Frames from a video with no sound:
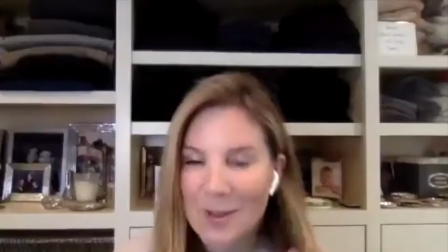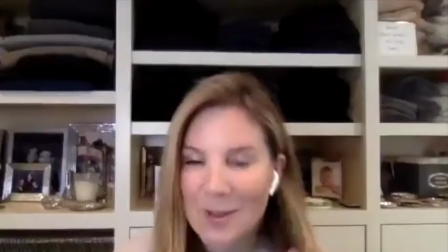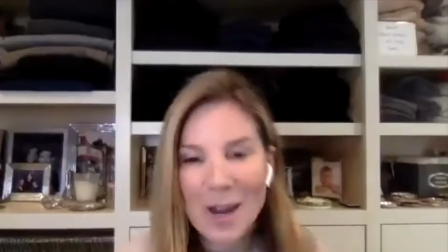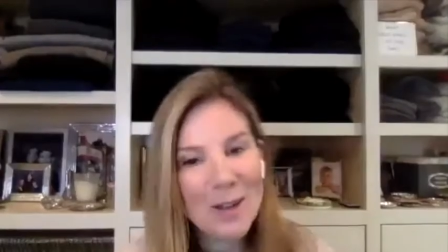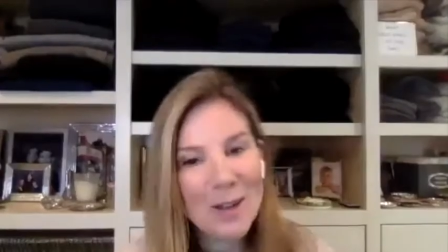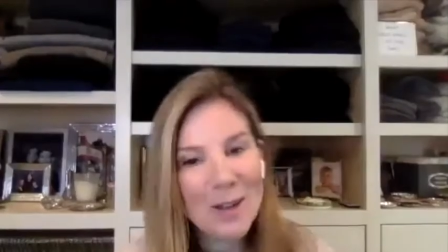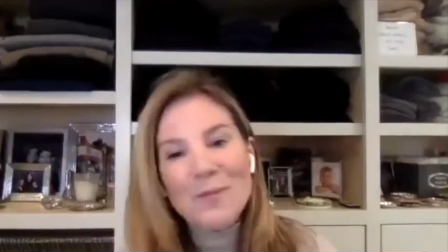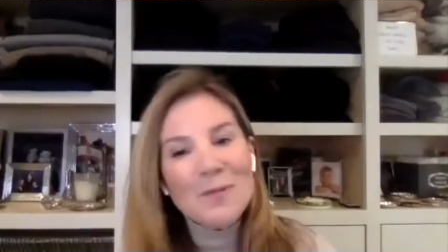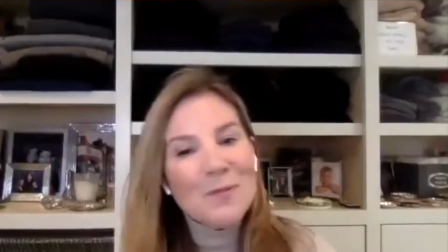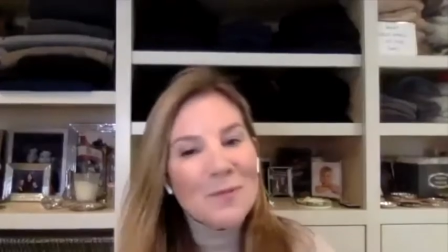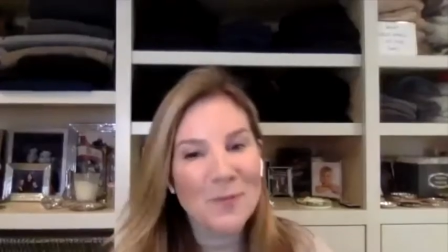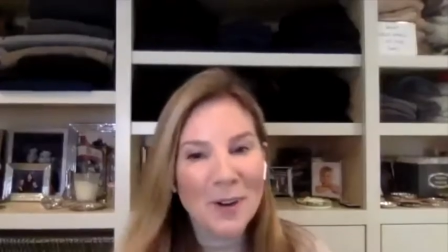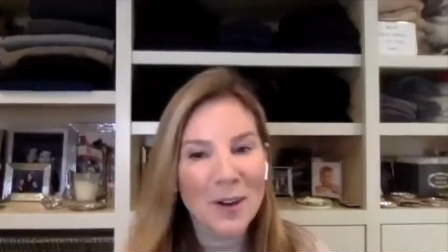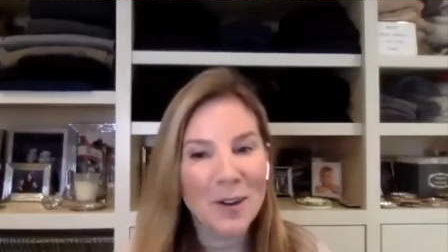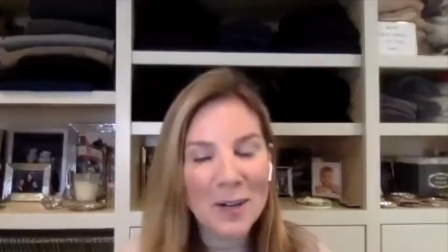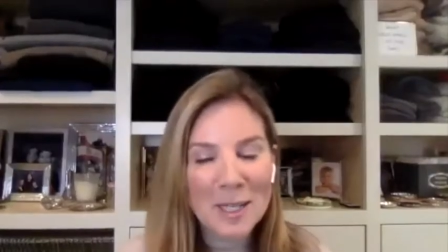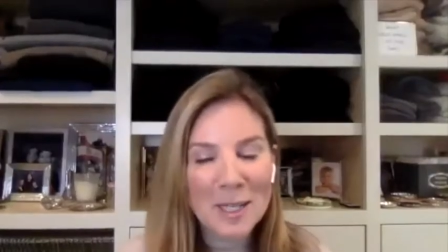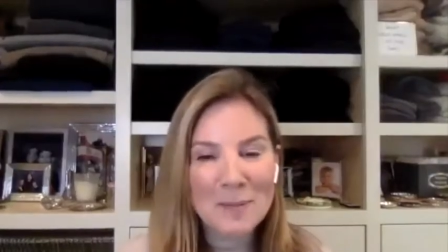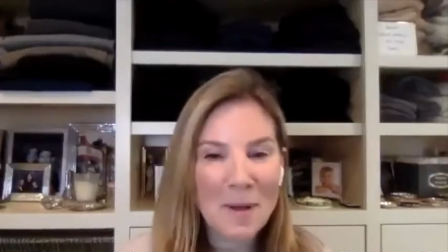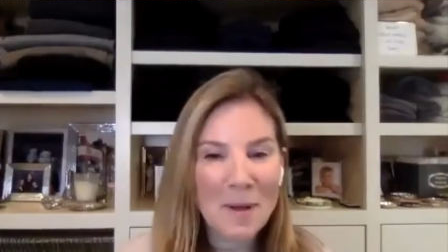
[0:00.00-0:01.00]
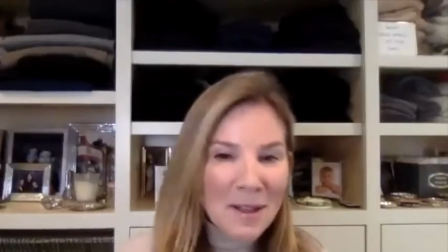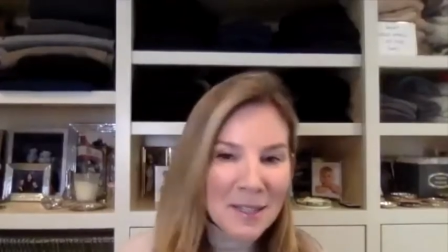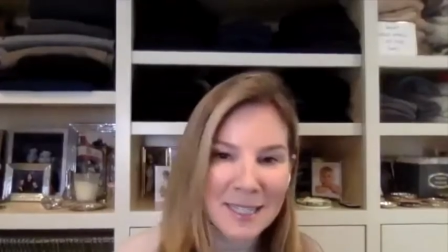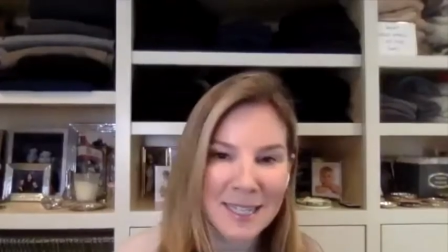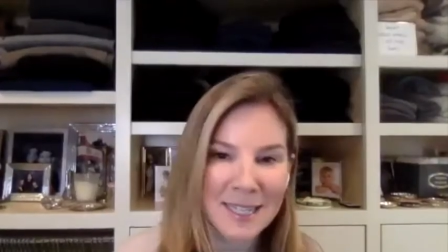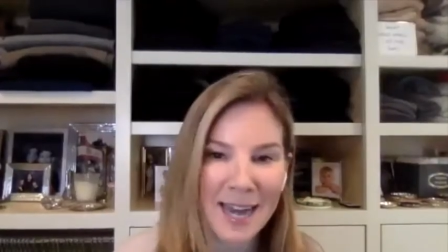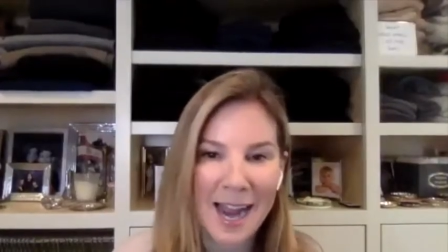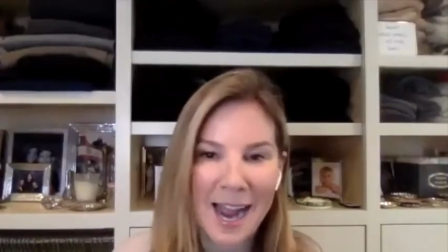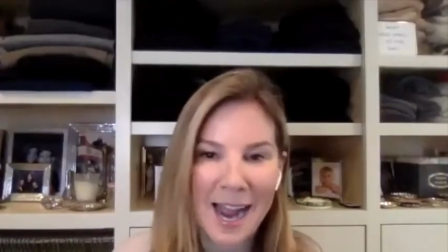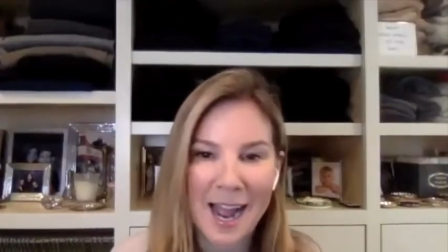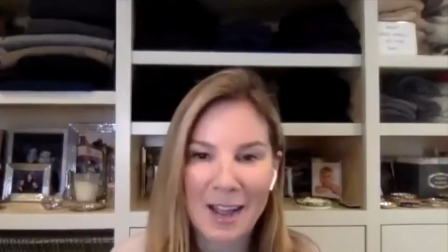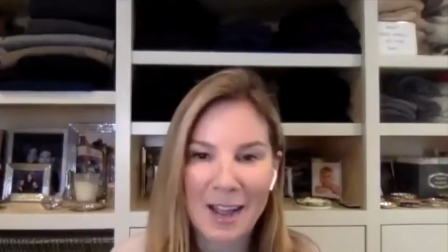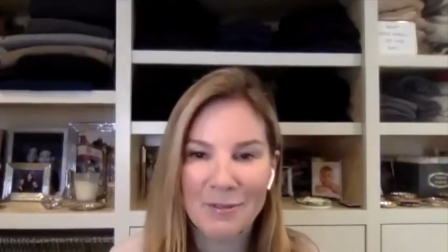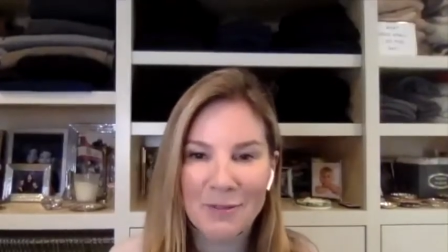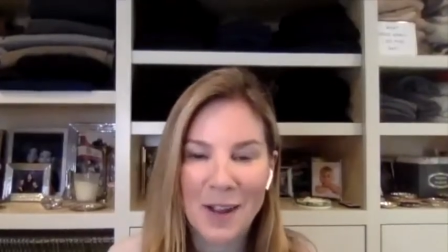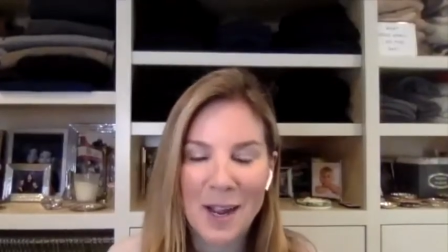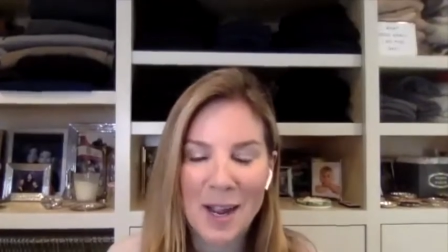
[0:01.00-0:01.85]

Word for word: so there are uh, very small staff,